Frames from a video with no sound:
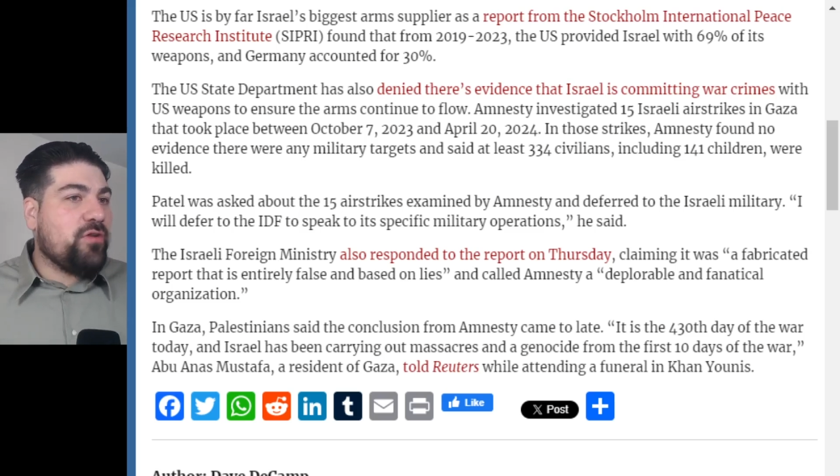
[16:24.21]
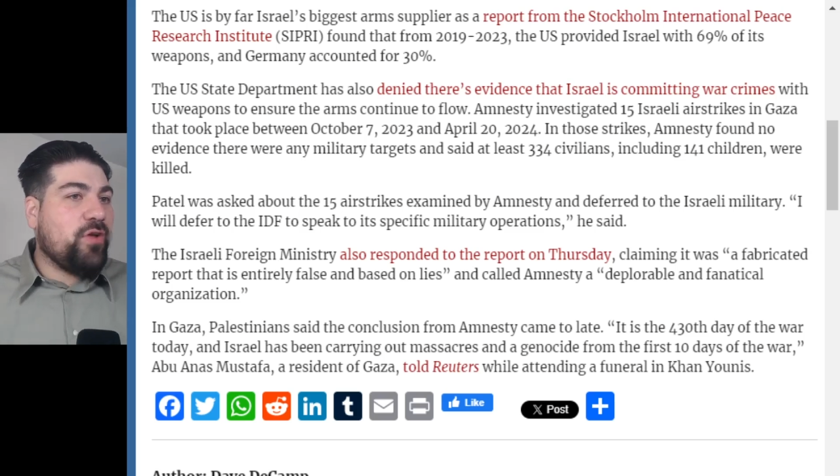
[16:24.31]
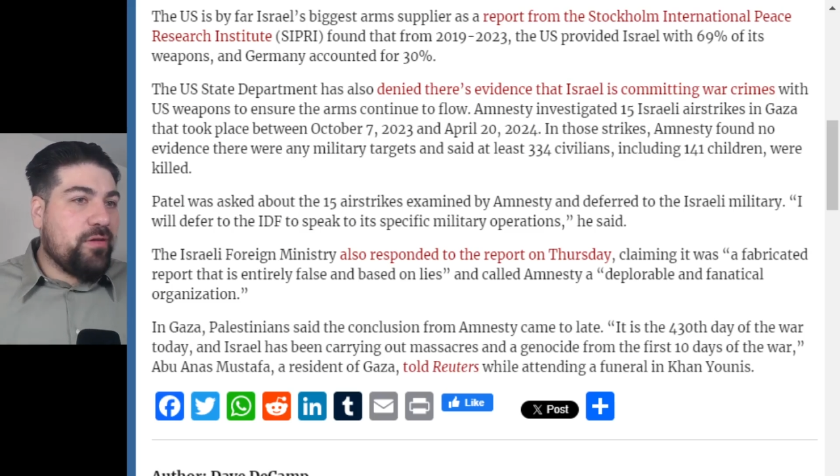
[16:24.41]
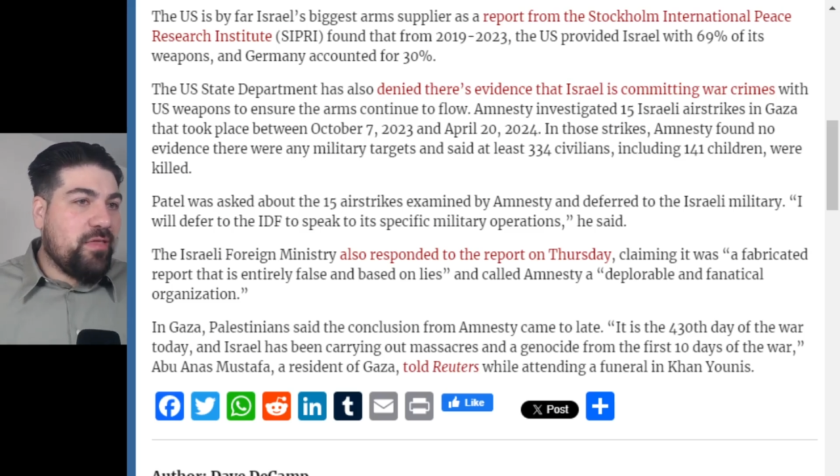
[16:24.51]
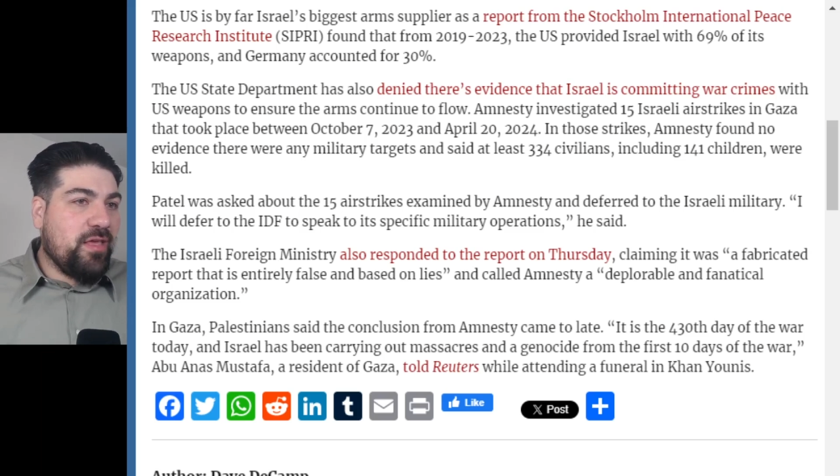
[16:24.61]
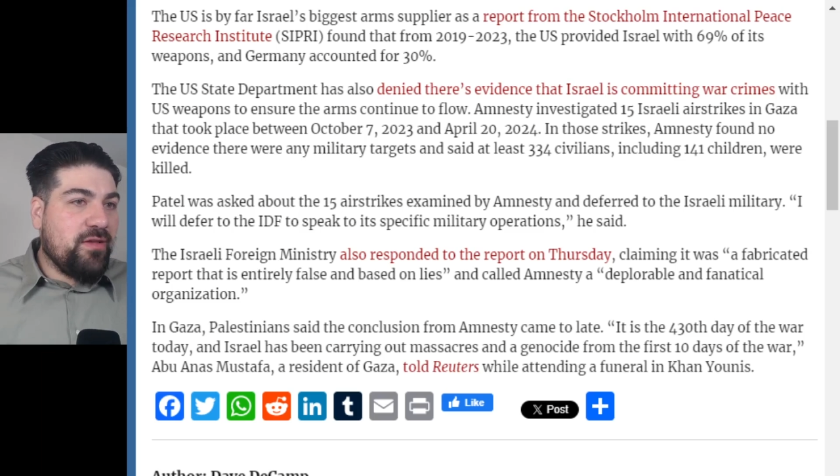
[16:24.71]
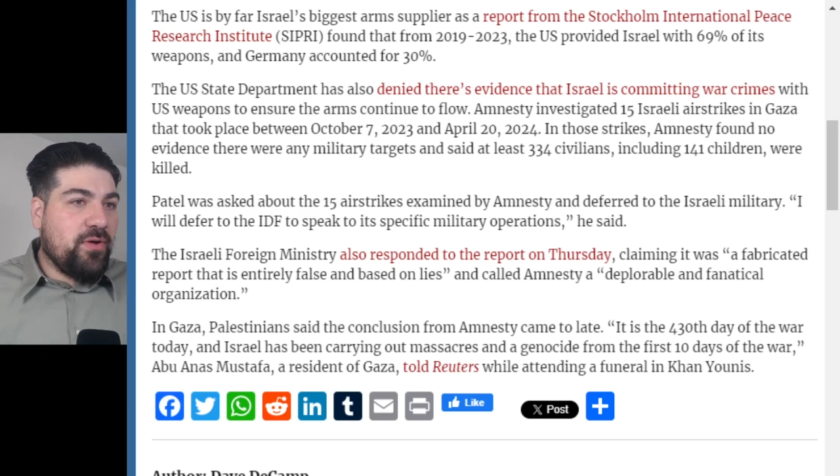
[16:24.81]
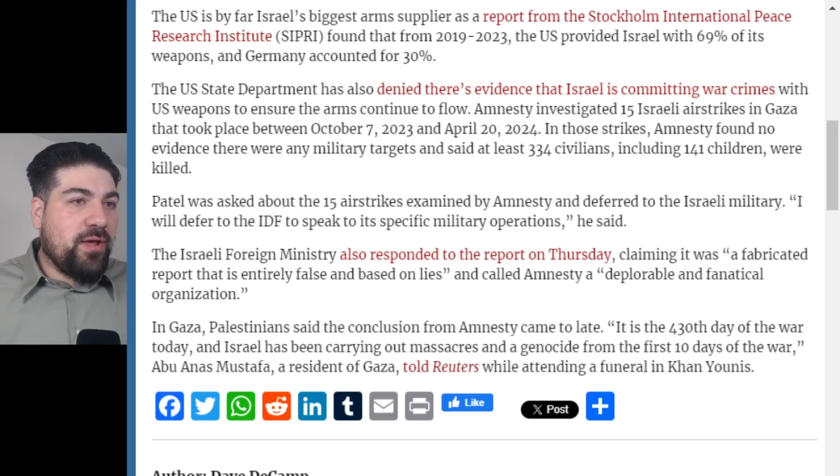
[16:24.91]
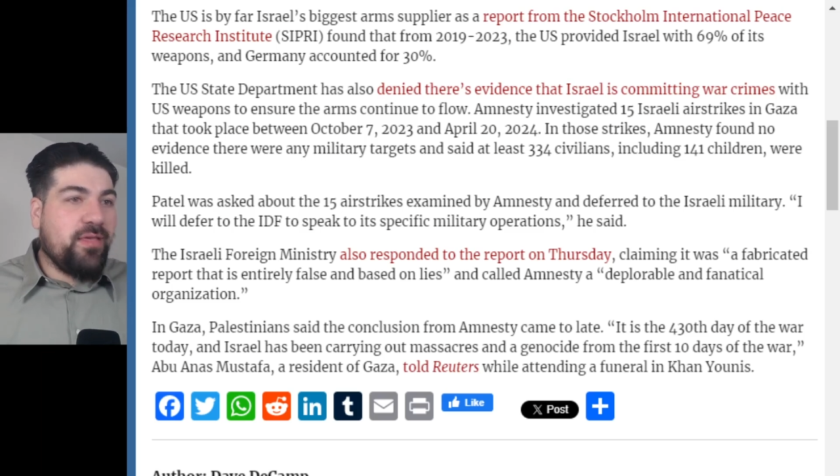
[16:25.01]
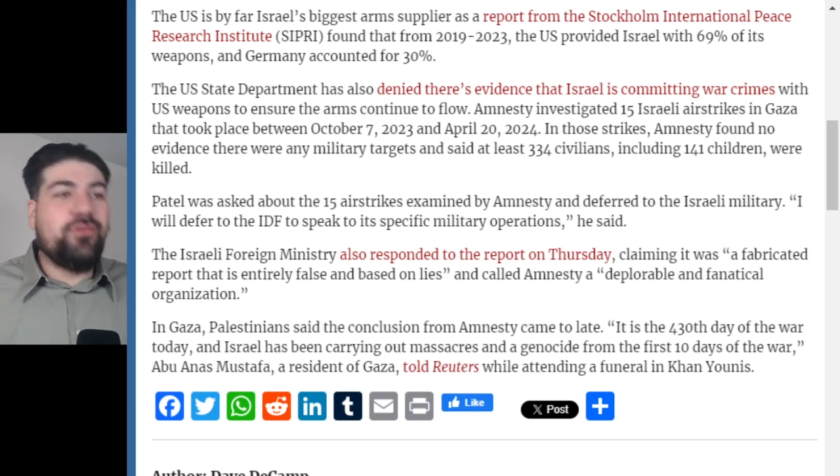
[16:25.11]
Talk to the
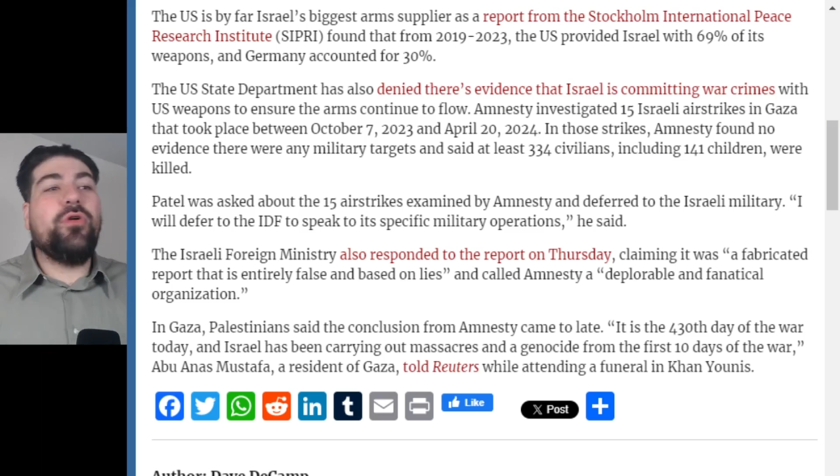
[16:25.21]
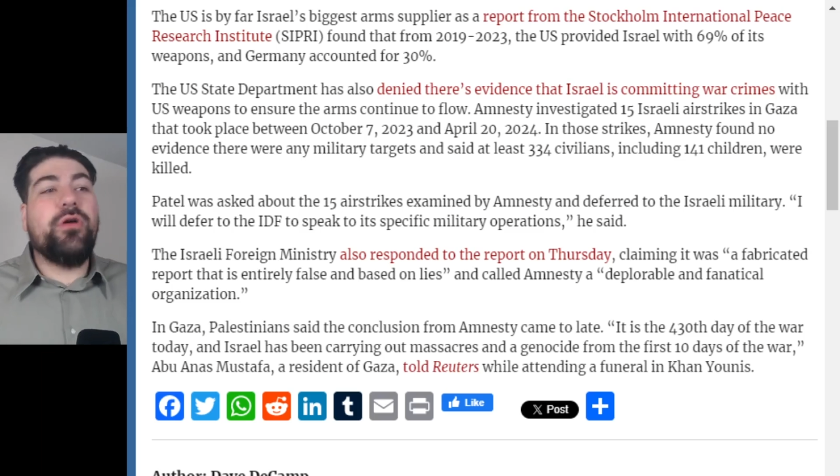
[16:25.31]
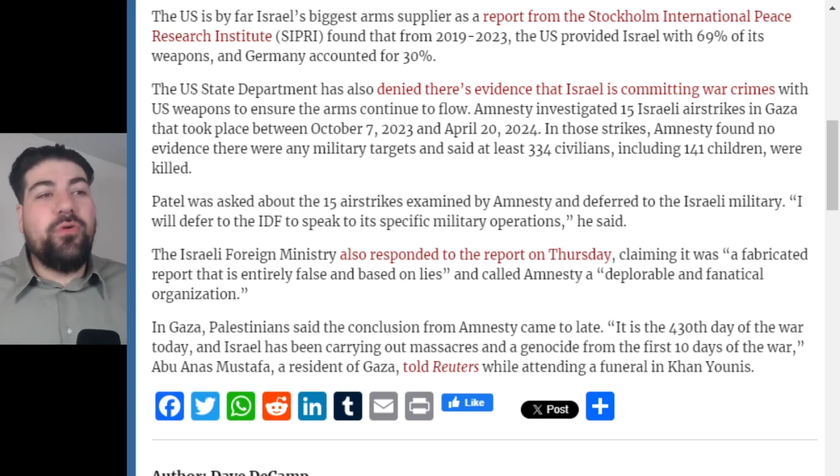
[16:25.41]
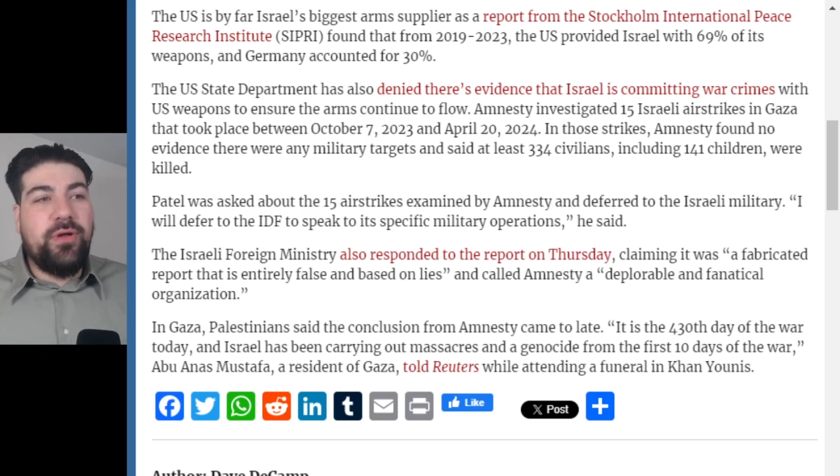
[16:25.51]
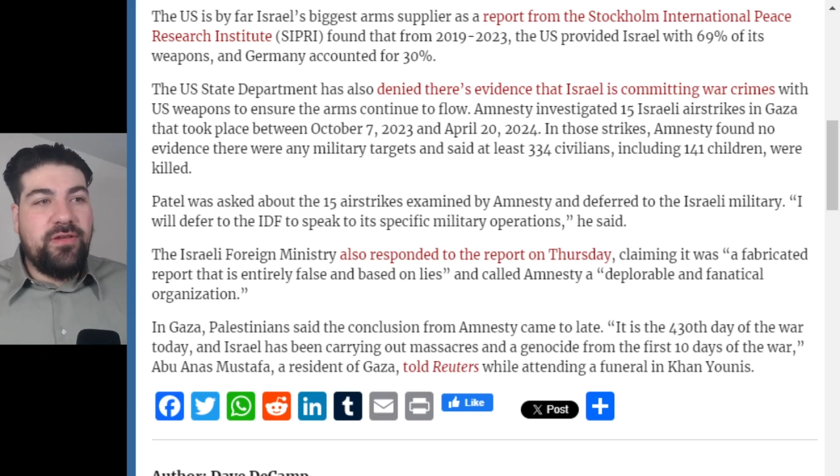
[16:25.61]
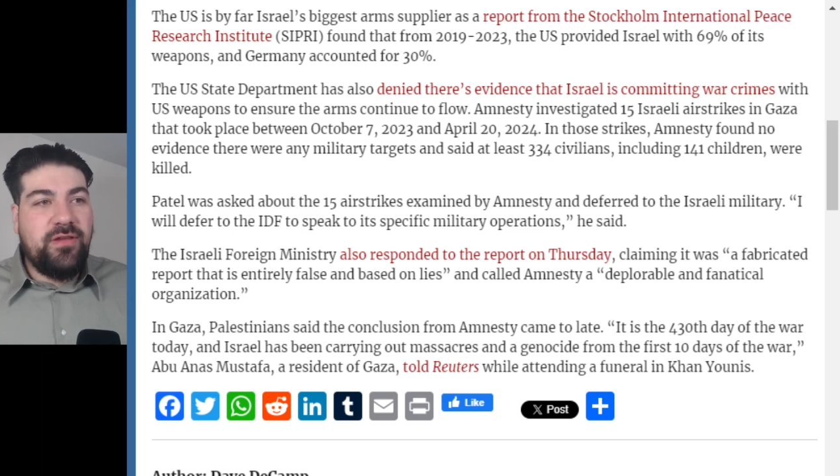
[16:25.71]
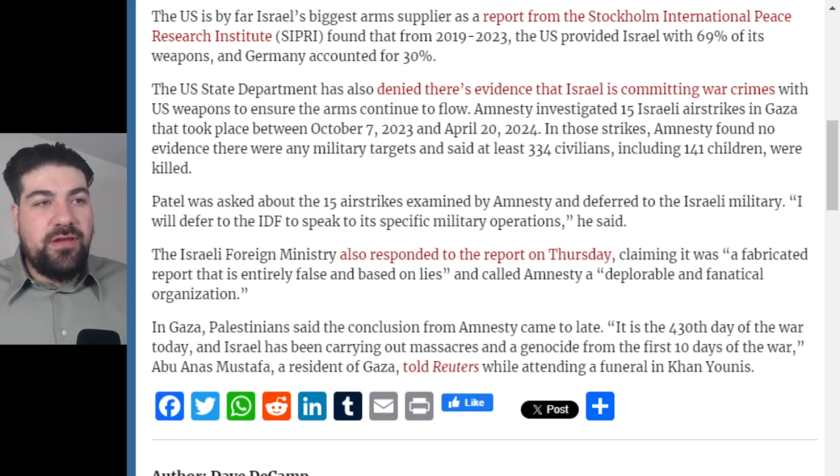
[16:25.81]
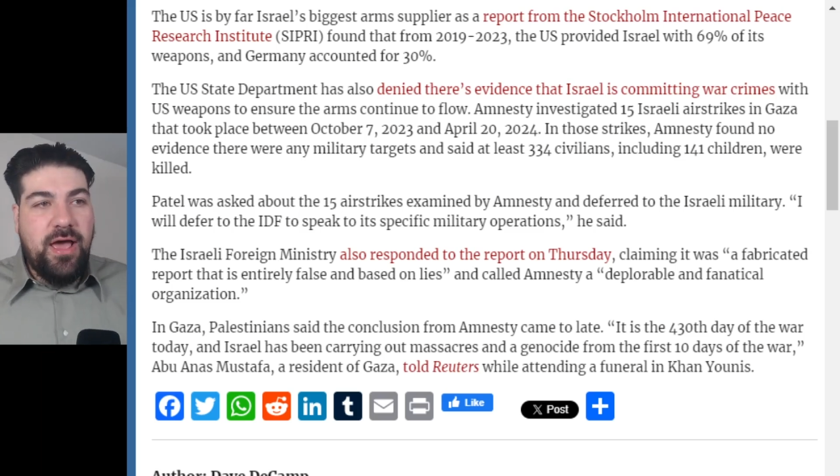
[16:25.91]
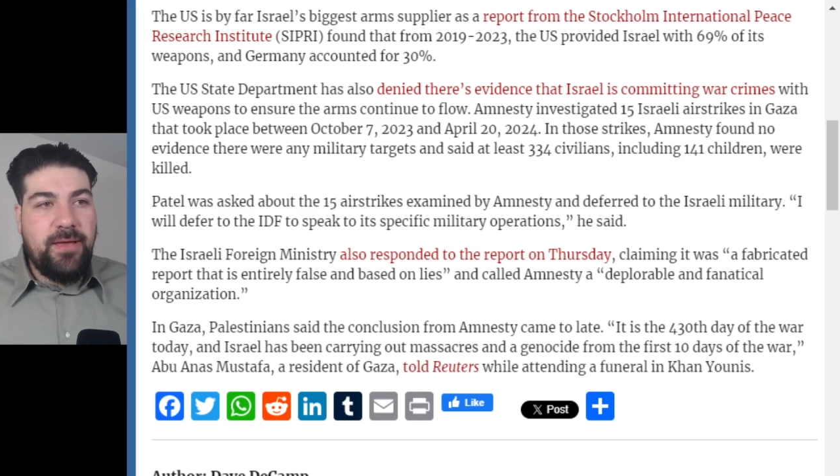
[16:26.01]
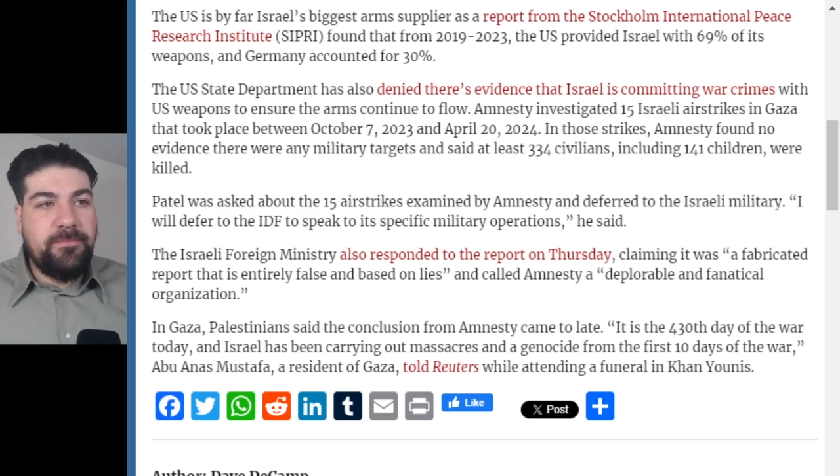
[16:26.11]
Israelis, who are going to
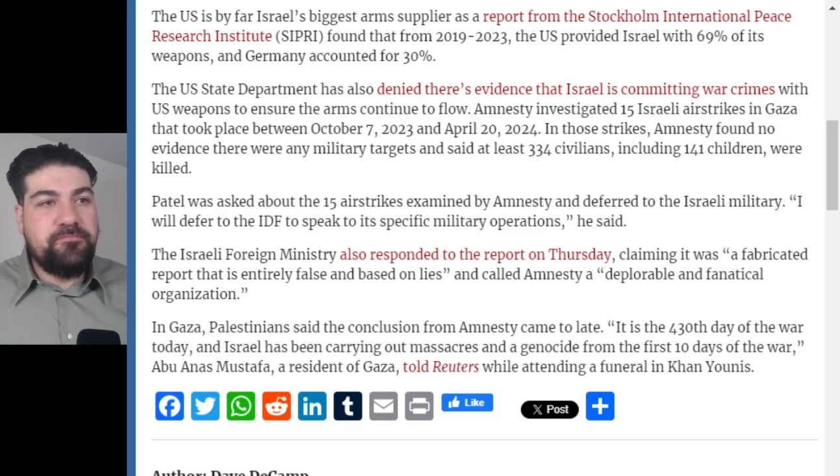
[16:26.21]
deny it.